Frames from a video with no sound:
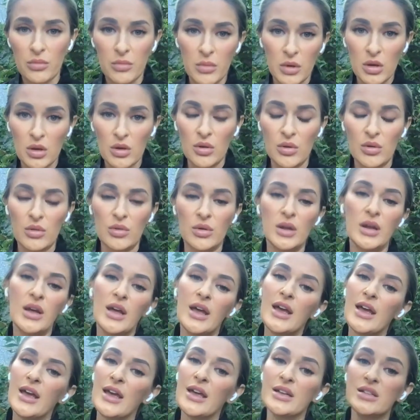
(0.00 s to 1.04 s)
moon,
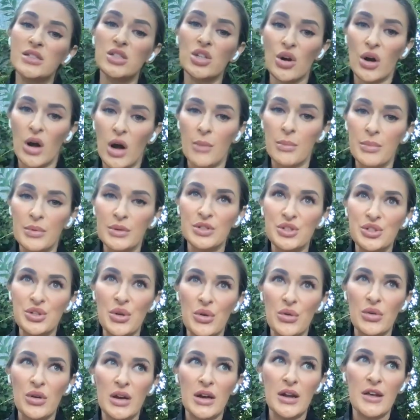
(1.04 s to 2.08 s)
it's an
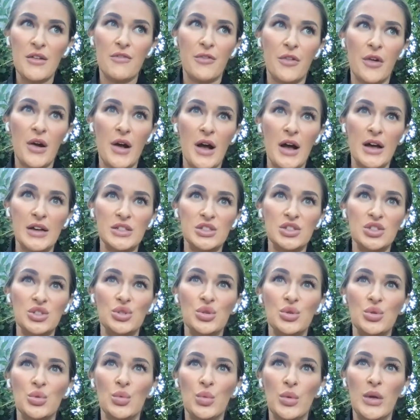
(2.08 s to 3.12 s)
opportunity for us
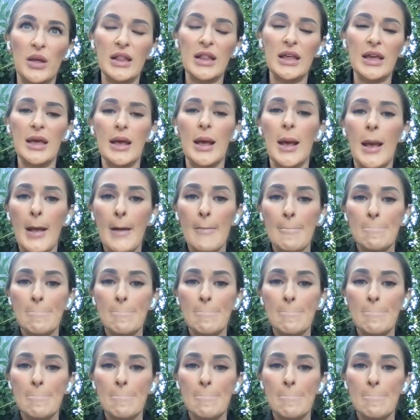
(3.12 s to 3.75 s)
to really